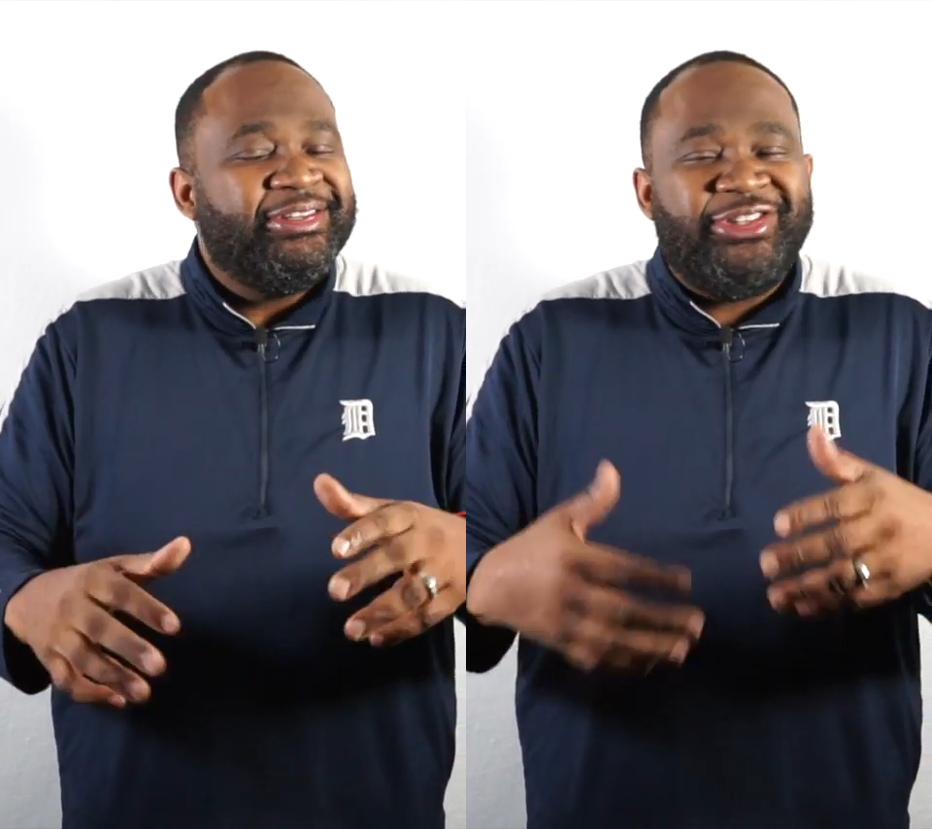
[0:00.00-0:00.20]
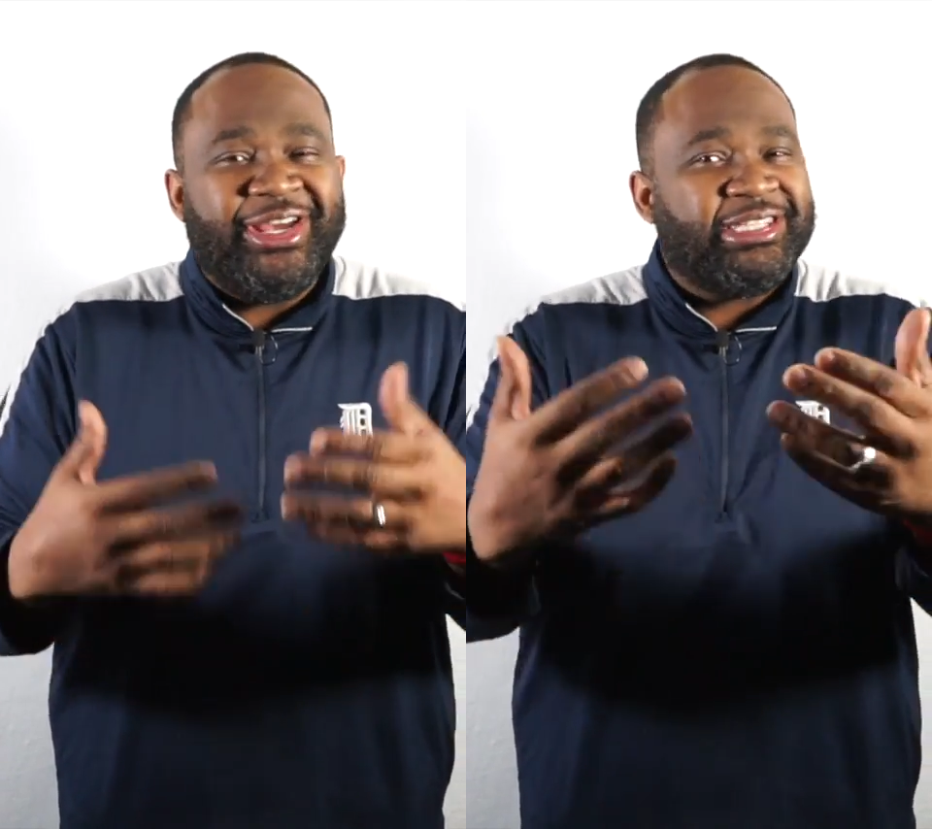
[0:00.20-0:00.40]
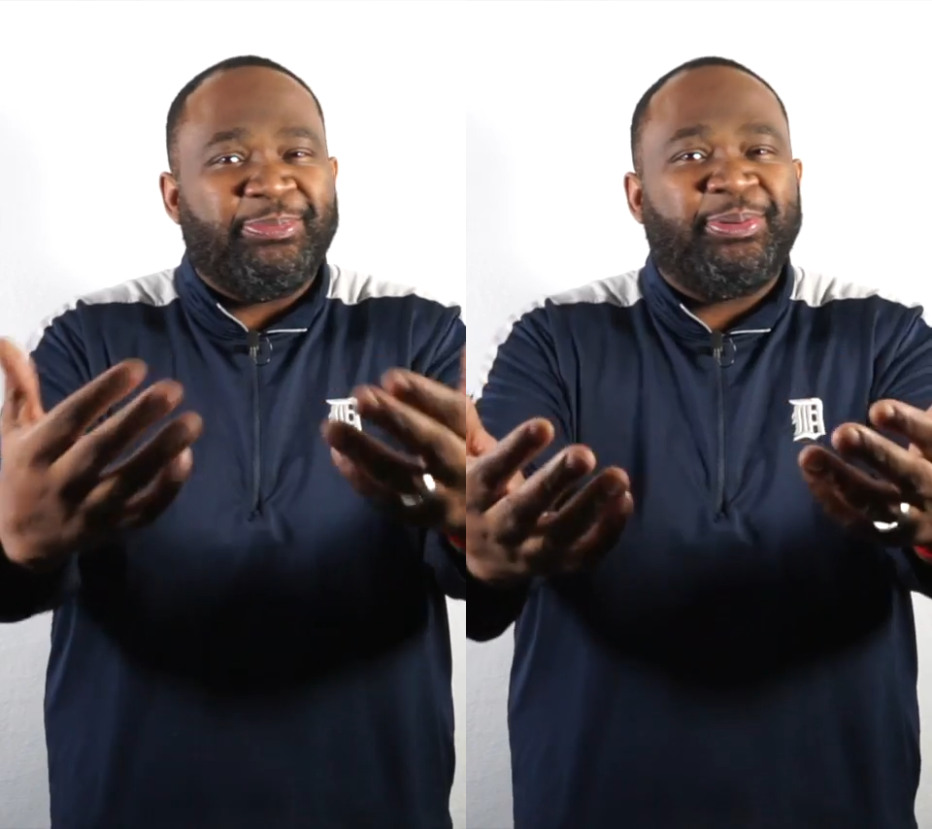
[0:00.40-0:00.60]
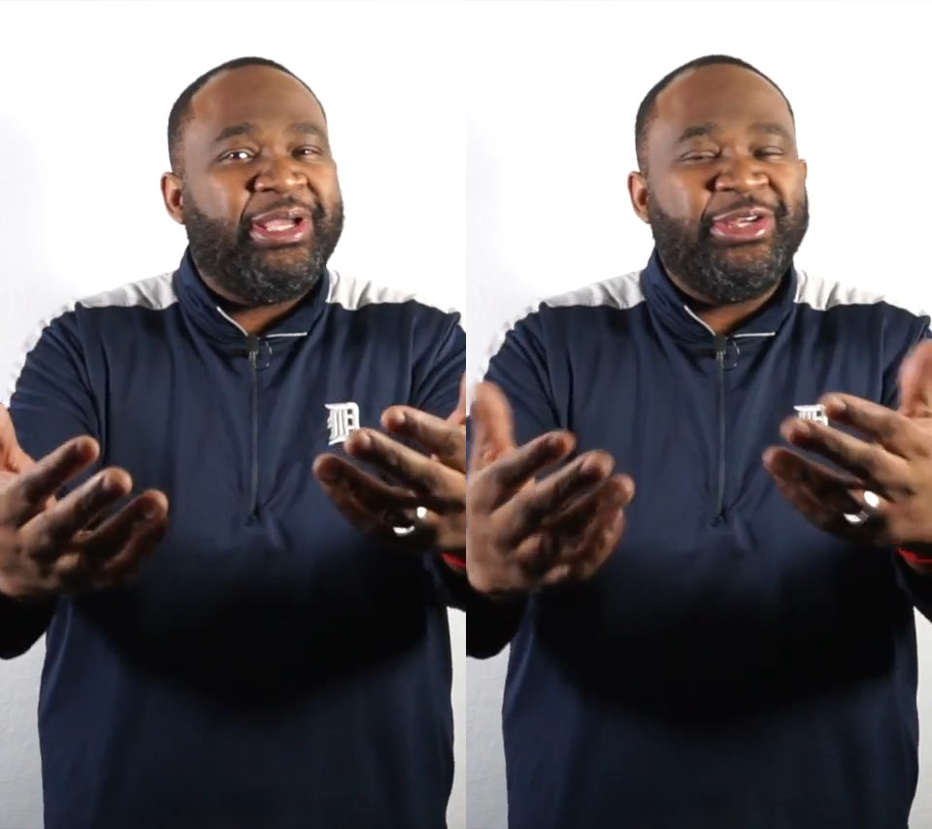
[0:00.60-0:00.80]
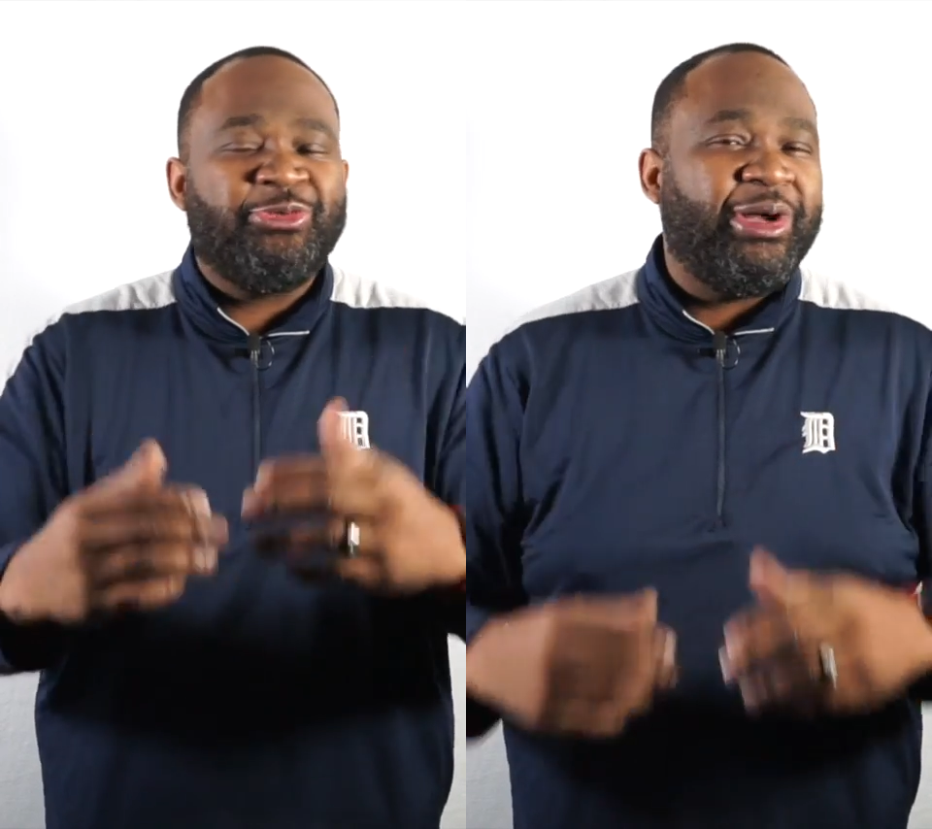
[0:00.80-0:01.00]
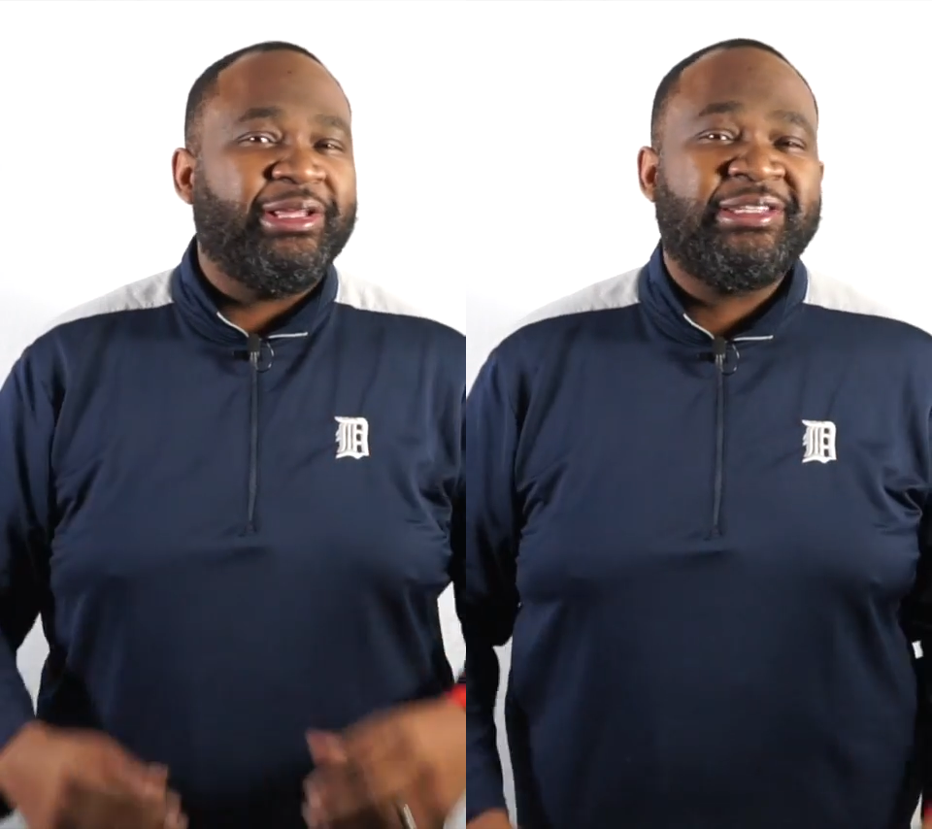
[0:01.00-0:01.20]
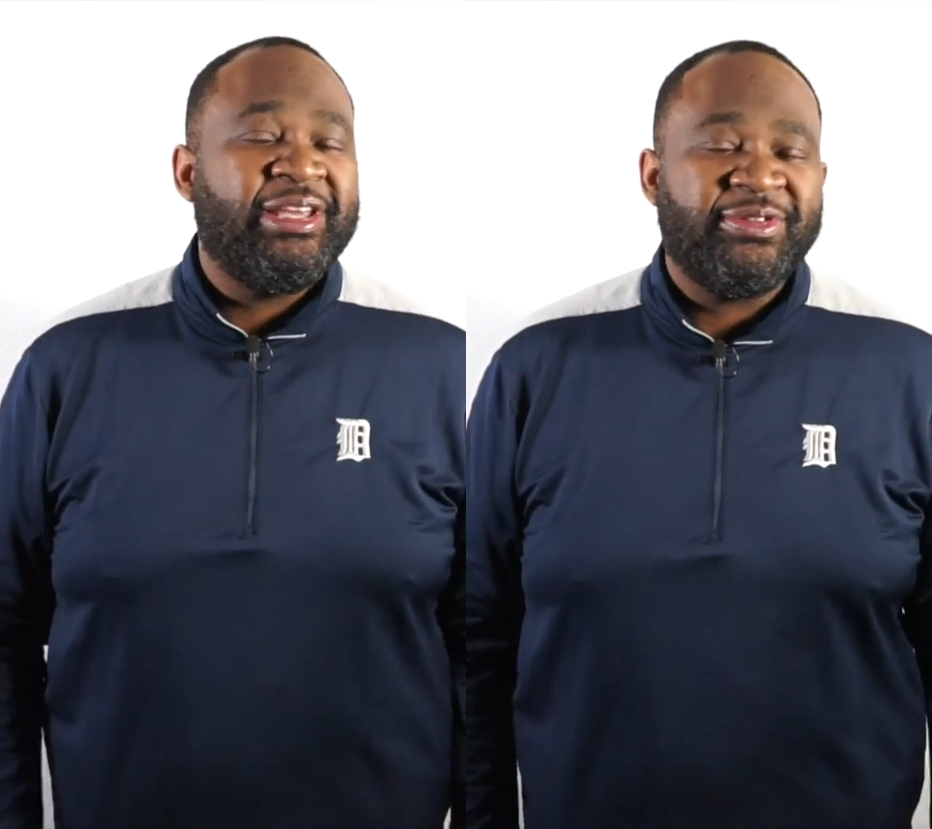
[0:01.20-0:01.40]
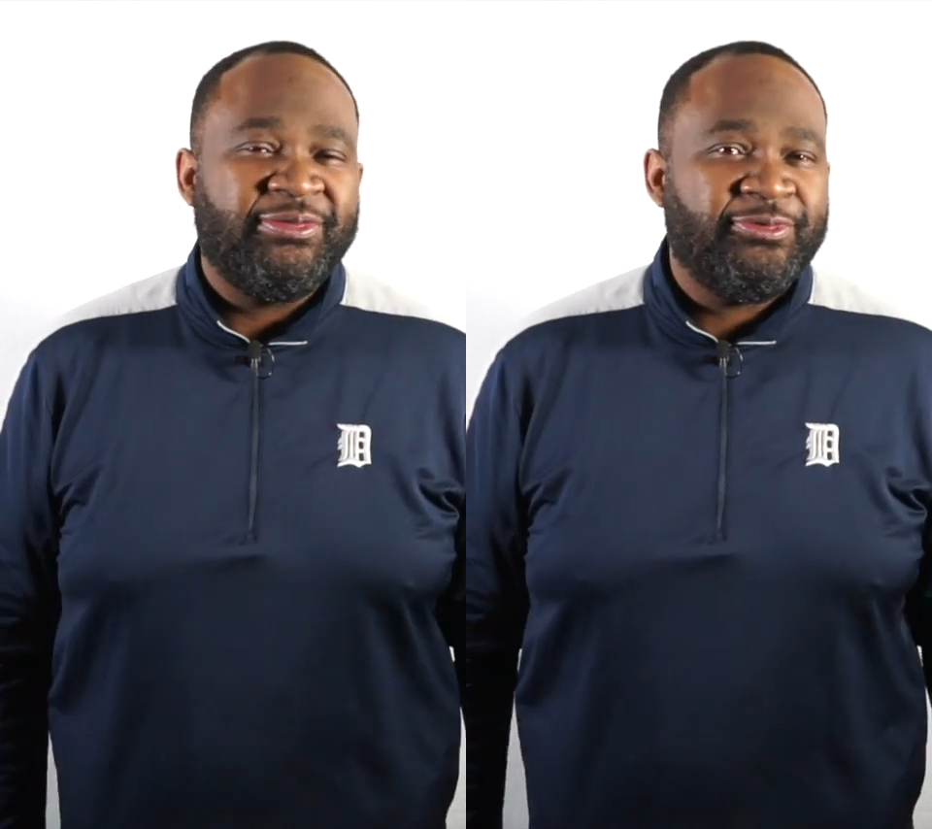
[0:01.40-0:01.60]
just to please
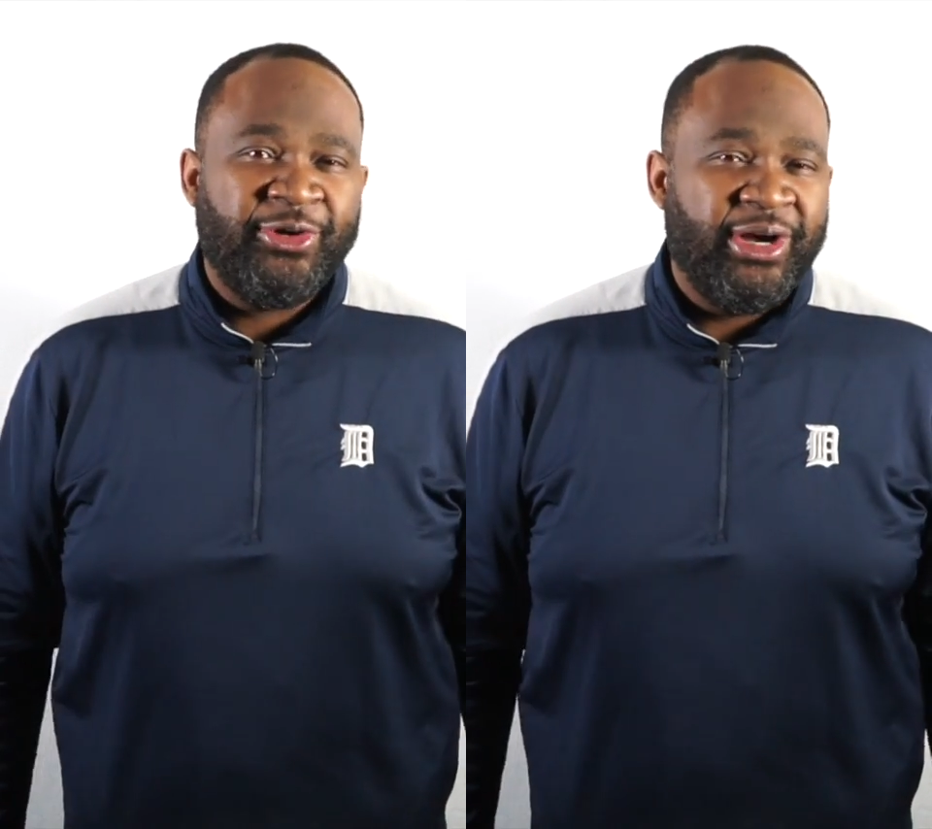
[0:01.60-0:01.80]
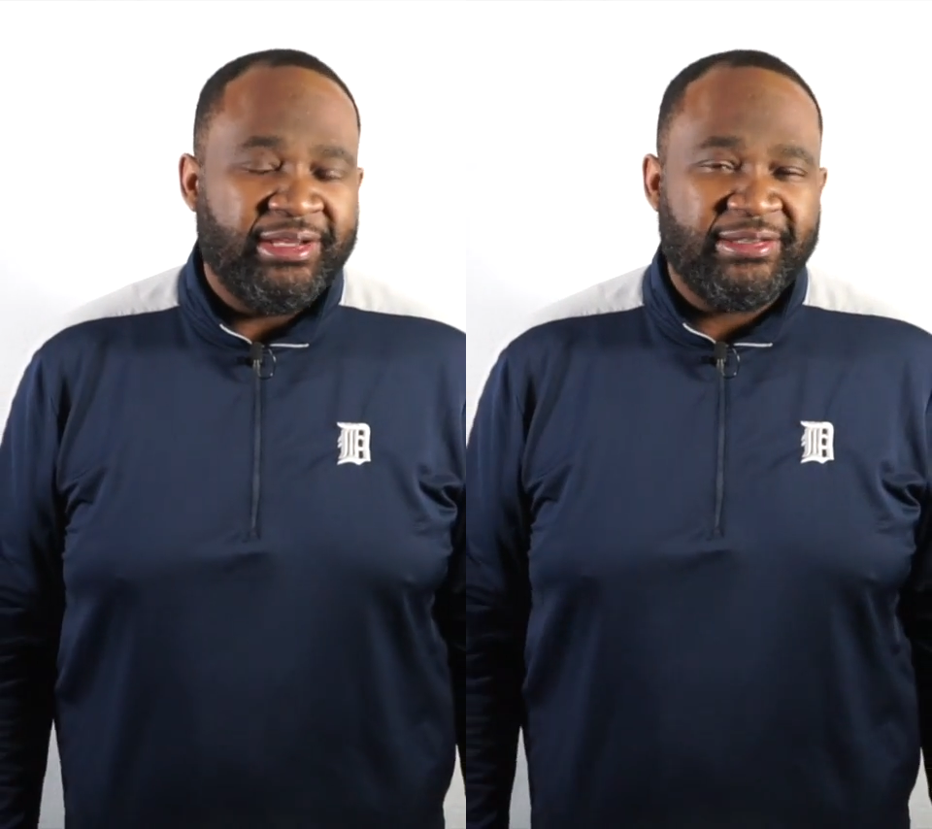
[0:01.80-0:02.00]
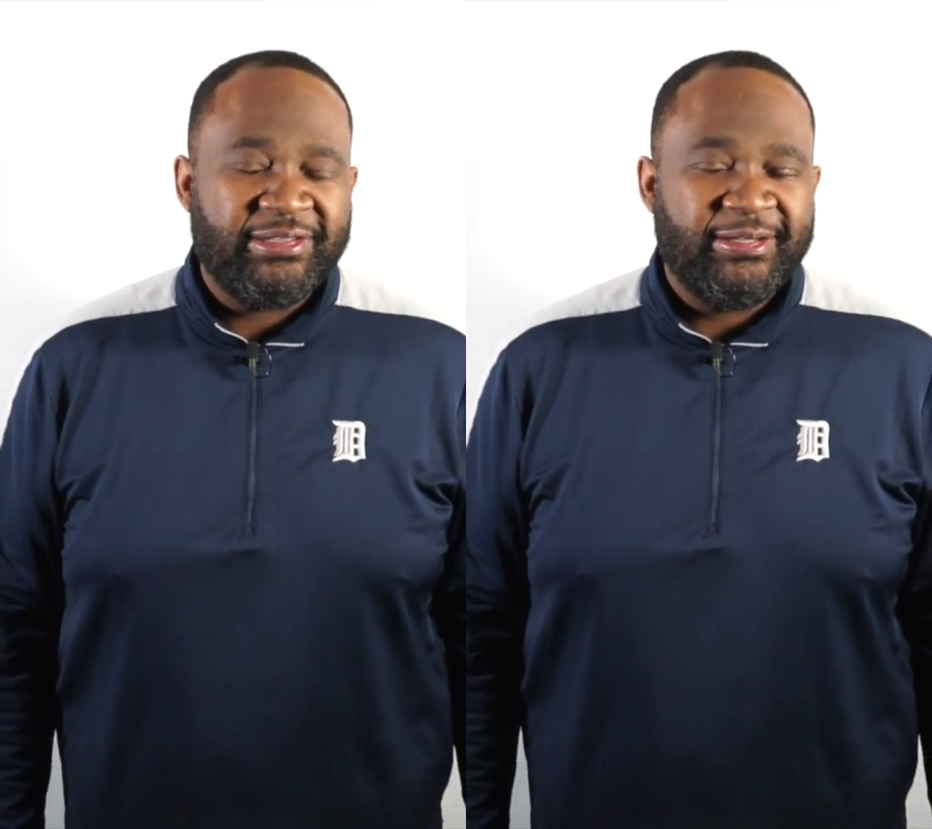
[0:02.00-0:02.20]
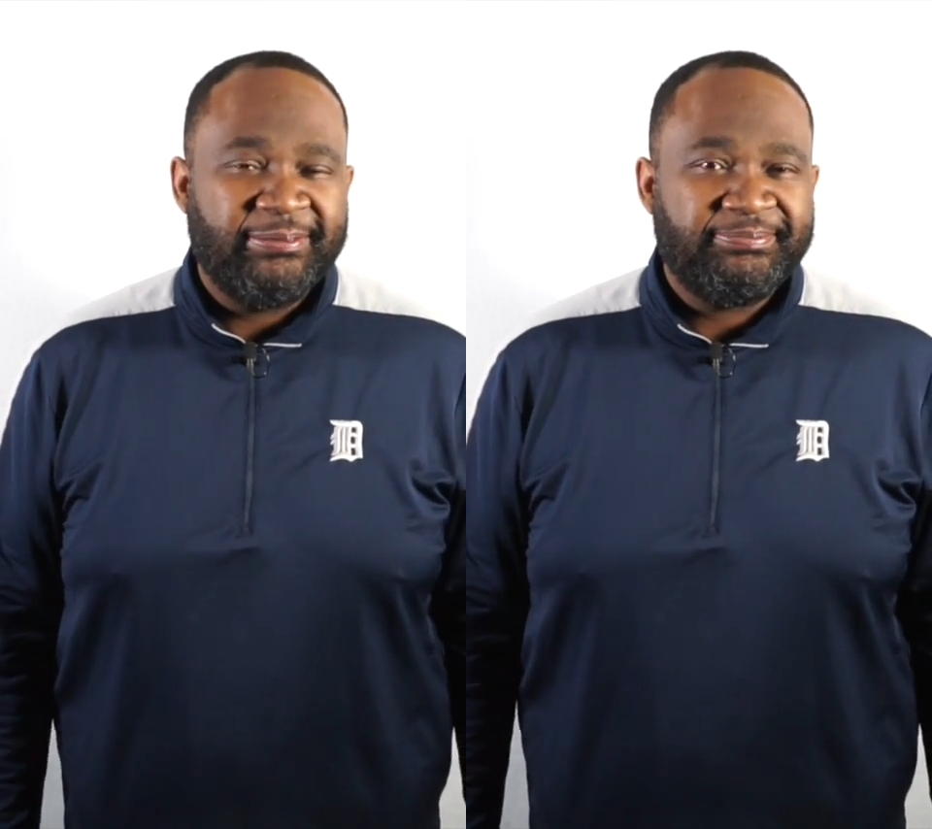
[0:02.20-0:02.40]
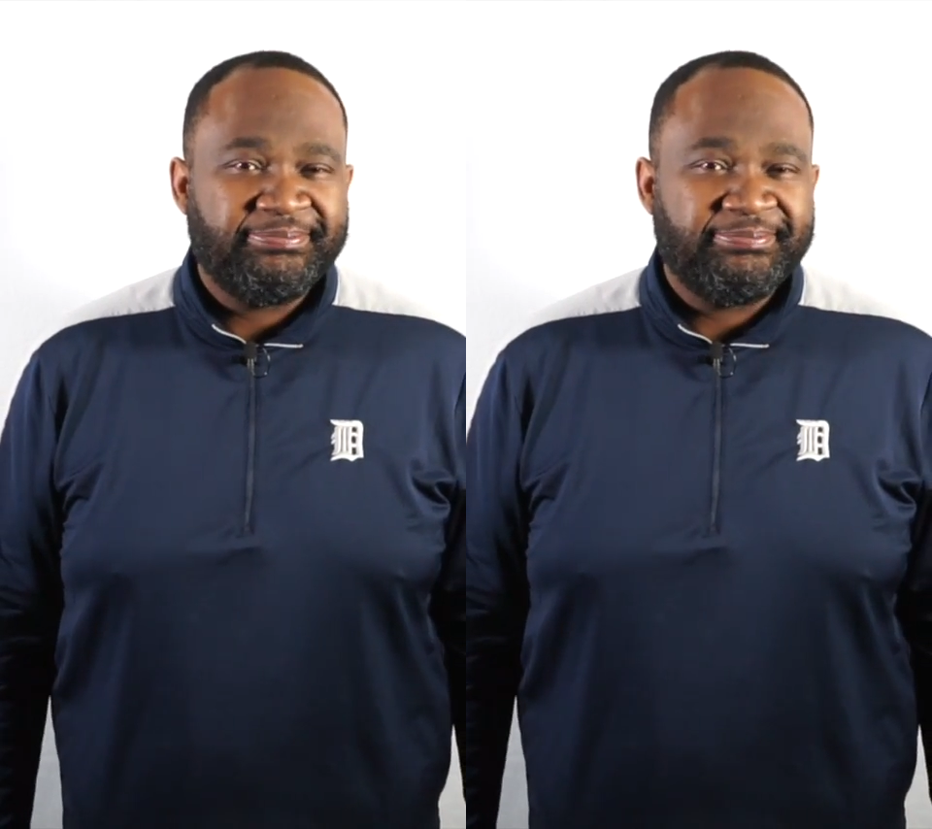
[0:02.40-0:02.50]
relatives and friends.